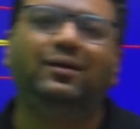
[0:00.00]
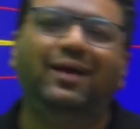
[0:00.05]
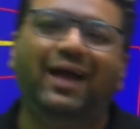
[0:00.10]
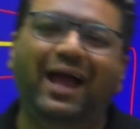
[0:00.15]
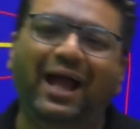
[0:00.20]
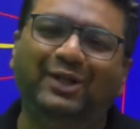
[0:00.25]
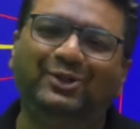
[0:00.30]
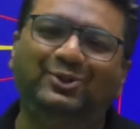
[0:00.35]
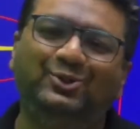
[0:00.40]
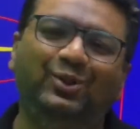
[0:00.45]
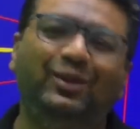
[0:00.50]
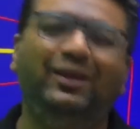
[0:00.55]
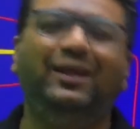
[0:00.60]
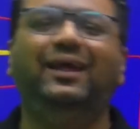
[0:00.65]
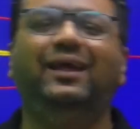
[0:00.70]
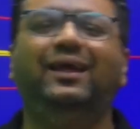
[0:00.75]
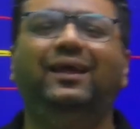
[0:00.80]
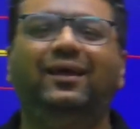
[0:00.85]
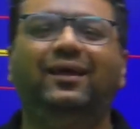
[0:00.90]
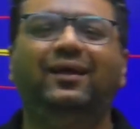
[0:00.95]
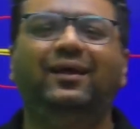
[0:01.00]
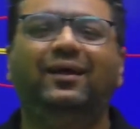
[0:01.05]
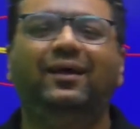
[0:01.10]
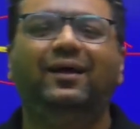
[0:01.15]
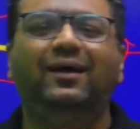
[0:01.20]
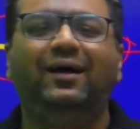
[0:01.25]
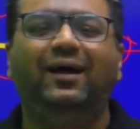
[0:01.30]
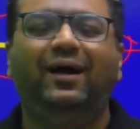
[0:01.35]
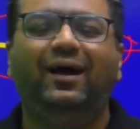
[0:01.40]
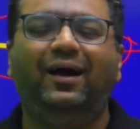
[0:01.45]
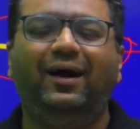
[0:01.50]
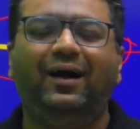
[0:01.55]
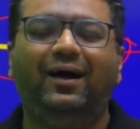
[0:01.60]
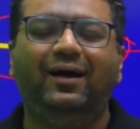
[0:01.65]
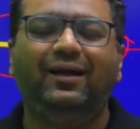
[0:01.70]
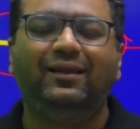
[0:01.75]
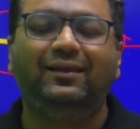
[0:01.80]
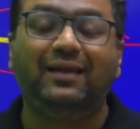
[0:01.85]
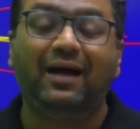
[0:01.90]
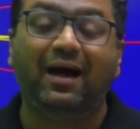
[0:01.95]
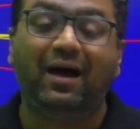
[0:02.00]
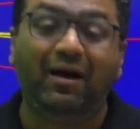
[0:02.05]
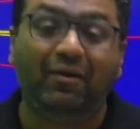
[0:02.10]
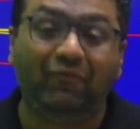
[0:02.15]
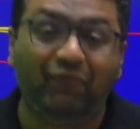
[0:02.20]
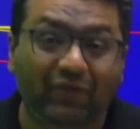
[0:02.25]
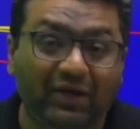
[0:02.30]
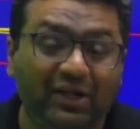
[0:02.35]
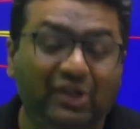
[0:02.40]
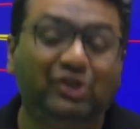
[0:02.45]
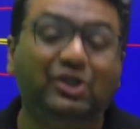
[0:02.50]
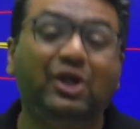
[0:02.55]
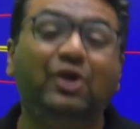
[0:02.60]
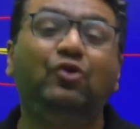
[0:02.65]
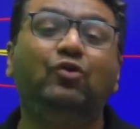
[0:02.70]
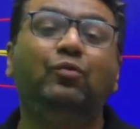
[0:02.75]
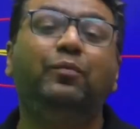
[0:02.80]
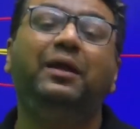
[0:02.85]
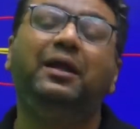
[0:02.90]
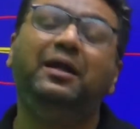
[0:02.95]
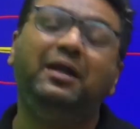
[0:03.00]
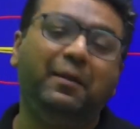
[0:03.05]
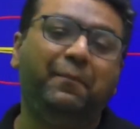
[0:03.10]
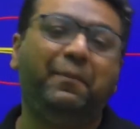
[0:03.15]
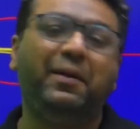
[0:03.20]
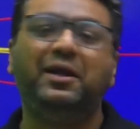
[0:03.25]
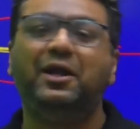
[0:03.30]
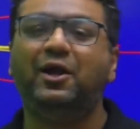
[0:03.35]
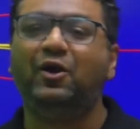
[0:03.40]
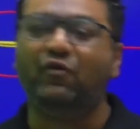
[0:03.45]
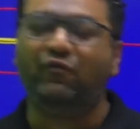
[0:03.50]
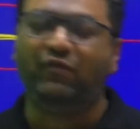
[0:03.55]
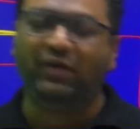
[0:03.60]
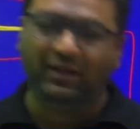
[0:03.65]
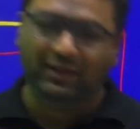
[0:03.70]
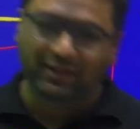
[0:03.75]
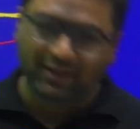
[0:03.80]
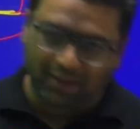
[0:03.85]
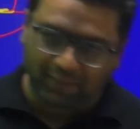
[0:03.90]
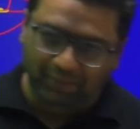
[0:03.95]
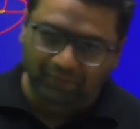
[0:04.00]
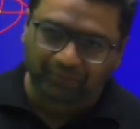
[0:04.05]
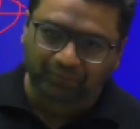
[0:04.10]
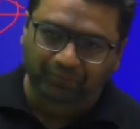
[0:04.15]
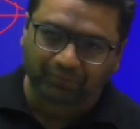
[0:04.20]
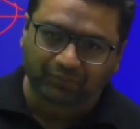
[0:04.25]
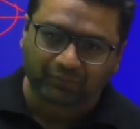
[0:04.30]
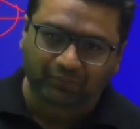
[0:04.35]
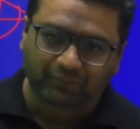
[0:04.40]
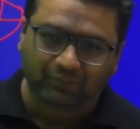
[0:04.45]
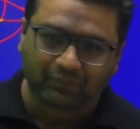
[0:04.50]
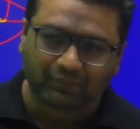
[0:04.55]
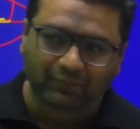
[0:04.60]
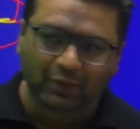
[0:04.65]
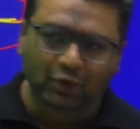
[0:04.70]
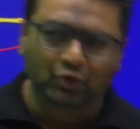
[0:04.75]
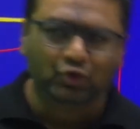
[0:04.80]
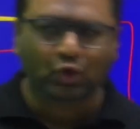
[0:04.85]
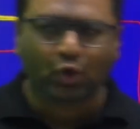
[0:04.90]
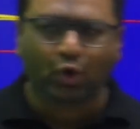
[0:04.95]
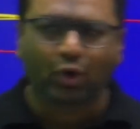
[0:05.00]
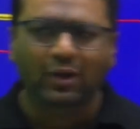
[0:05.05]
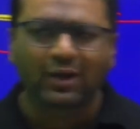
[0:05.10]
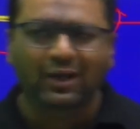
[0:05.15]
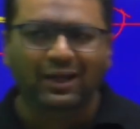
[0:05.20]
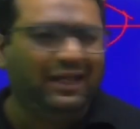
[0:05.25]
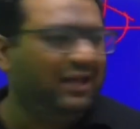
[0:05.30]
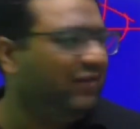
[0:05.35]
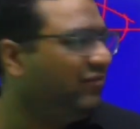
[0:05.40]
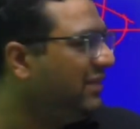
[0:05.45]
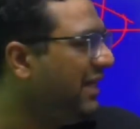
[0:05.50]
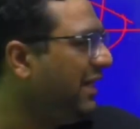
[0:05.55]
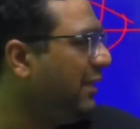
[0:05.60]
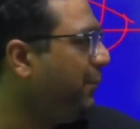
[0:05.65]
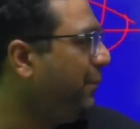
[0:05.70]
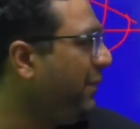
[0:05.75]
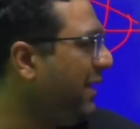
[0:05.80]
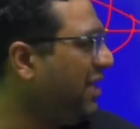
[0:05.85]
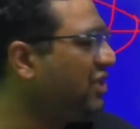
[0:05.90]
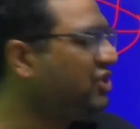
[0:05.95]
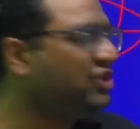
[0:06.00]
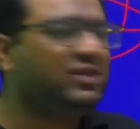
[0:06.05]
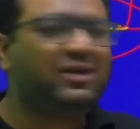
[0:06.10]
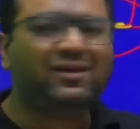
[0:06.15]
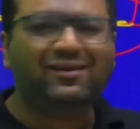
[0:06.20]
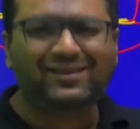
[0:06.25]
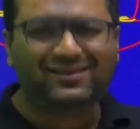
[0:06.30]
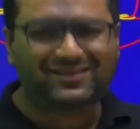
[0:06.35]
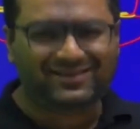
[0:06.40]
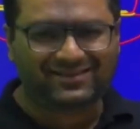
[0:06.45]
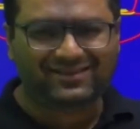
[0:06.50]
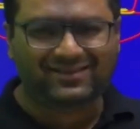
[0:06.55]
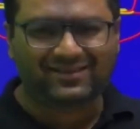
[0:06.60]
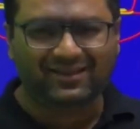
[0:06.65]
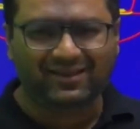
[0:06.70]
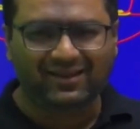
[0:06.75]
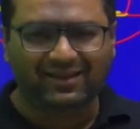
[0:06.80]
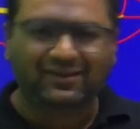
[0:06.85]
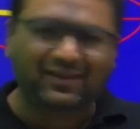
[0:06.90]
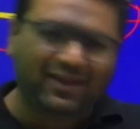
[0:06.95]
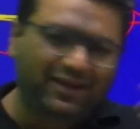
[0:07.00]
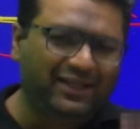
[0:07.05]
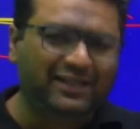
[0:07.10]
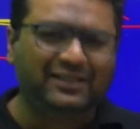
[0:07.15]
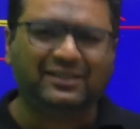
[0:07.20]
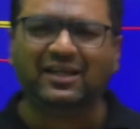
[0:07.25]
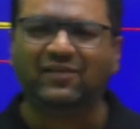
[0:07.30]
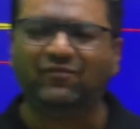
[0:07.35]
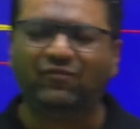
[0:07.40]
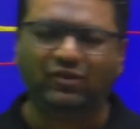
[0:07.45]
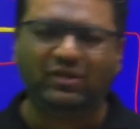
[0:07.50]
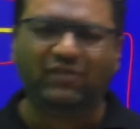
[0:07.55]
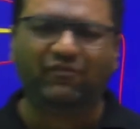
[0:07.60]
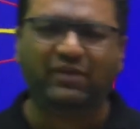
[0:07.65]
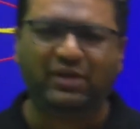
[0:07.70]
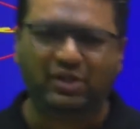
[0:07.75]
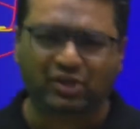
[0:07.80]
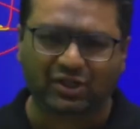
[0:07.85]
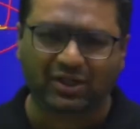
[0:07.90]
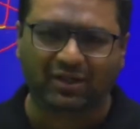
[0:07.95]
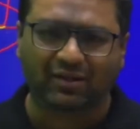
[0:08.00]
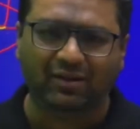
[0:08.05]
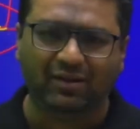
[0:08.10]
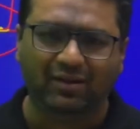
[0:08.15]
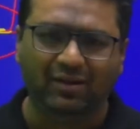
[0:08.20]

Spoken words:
actually the friction to be independent of area. So if that pressure is the reason for the friction,